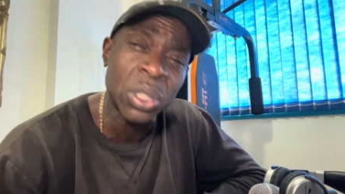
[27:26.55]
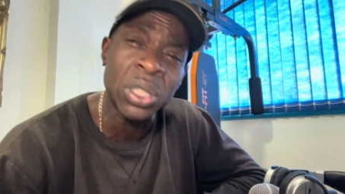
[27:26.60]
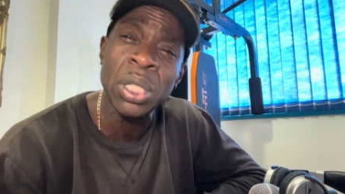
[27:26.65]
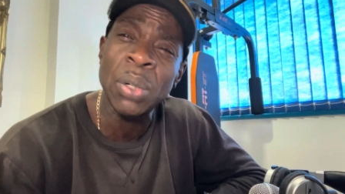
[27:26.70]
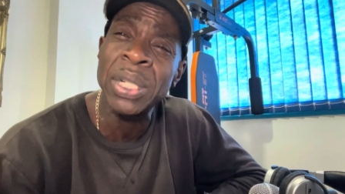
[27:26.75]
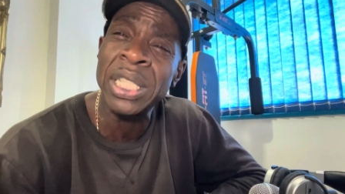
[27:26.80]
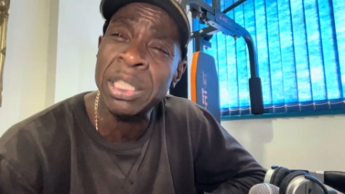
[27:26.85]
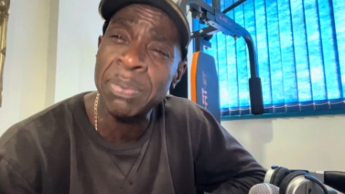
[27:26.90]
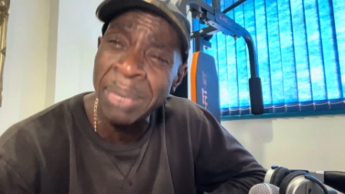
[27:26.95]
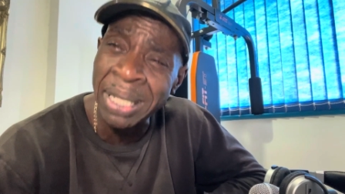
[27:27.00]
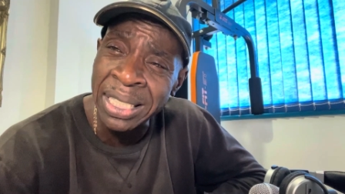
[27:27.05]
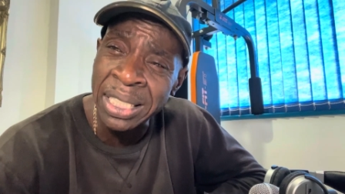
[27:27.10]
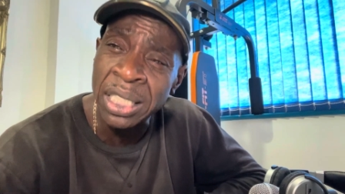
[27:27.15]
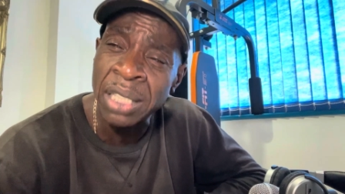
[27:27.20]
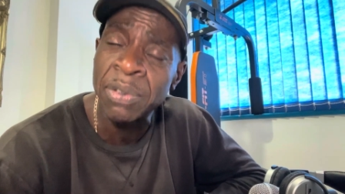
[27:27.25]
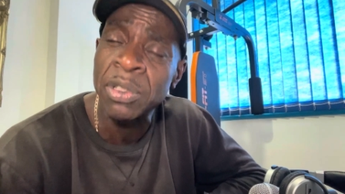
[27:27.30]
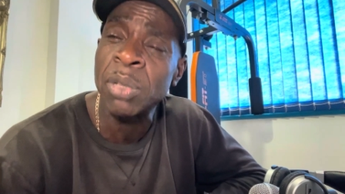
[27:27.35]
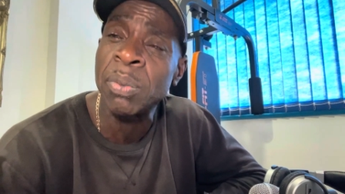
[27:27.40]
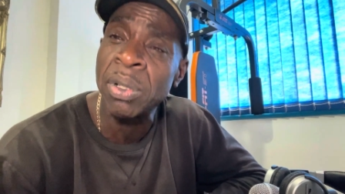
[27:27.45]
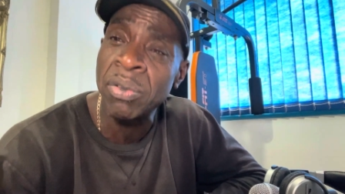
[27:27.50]
and so
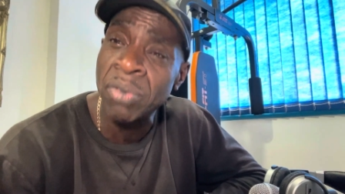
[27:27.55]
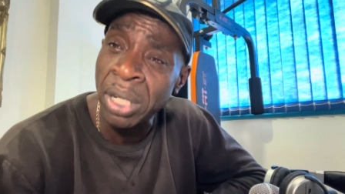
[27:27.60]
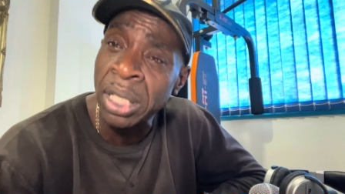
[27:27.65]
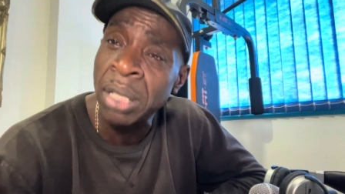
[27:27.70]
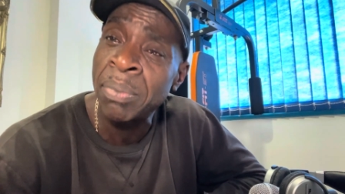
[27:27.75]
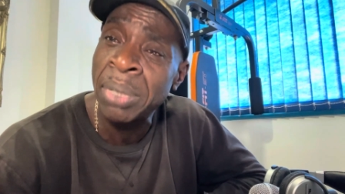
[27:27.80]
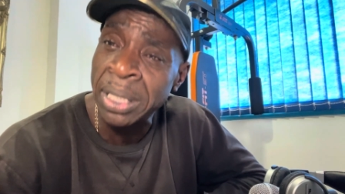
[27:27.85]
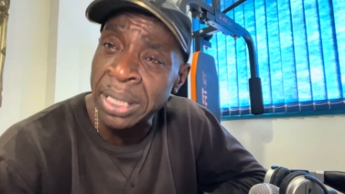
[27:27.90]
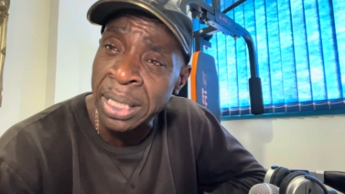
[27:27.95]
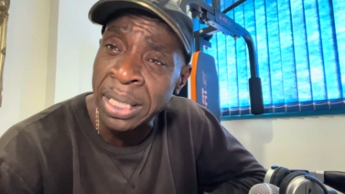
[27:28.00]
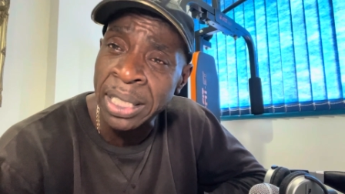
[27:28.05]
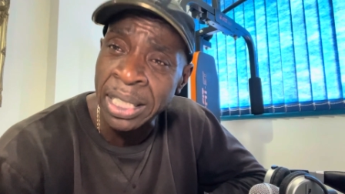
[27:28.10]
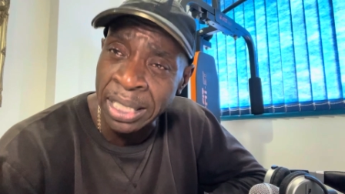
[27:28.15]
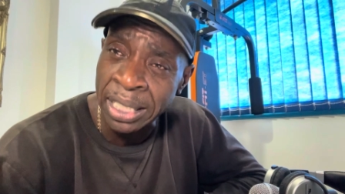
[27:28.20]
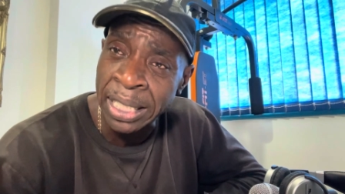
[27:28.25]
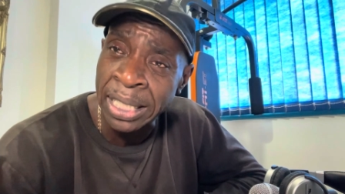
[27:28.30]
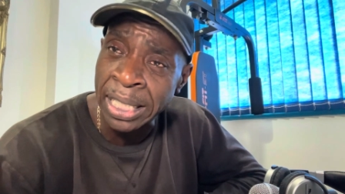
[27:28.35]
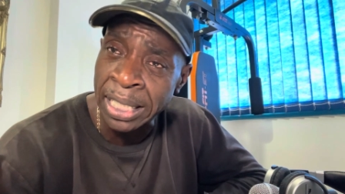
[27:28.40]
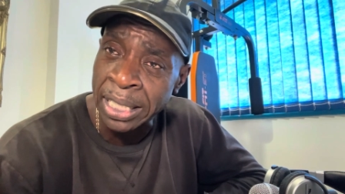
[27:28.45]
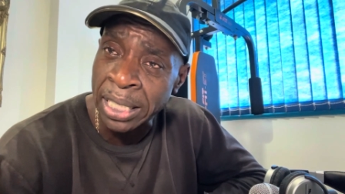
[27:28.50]
expensive to be running businesses
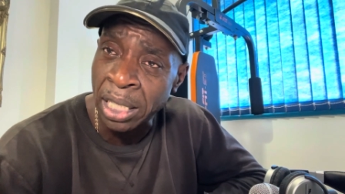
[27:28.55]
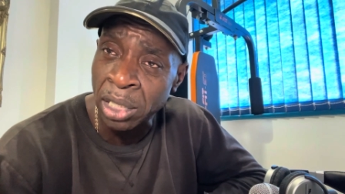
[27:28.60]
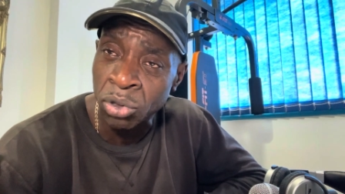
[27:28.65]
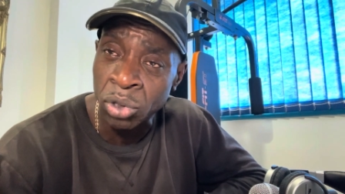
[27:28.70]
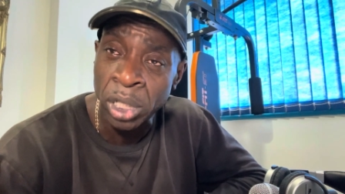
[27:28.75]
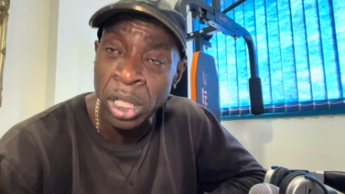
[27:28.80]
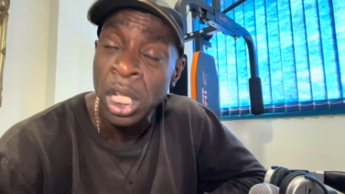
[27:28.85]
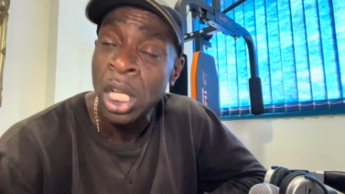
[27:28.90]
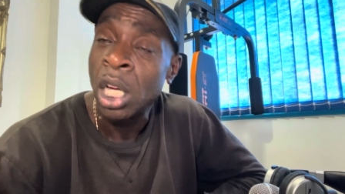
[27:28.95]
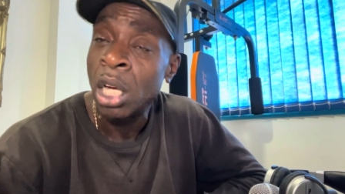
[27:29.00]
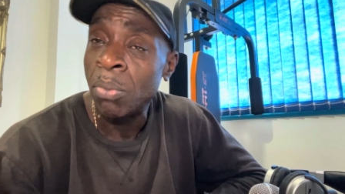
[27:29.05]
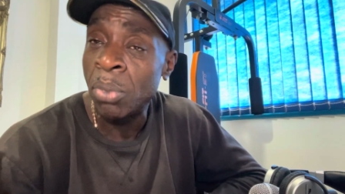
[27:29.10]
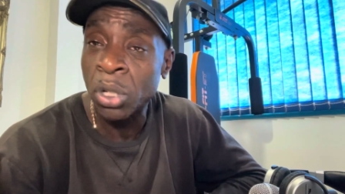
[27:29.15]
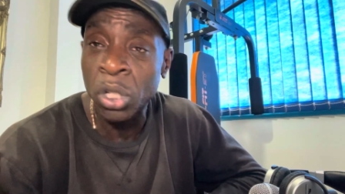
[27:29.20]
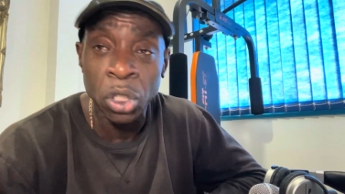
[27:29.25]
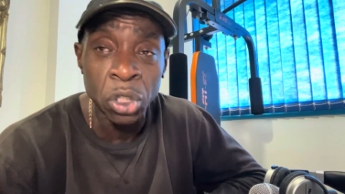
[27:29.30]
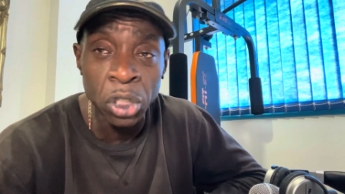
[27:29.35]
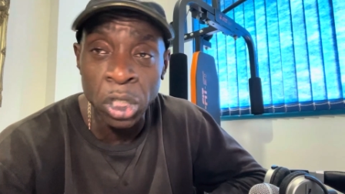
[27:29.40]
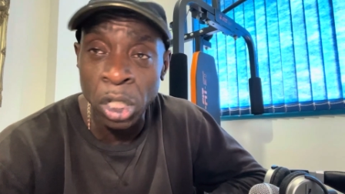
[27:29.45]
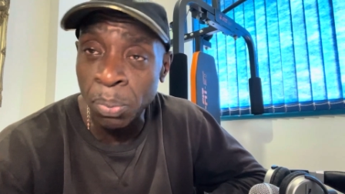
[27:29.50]
in this country
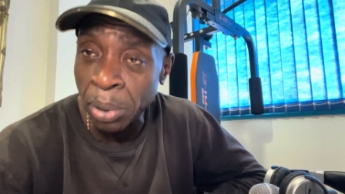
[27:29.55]
because you know,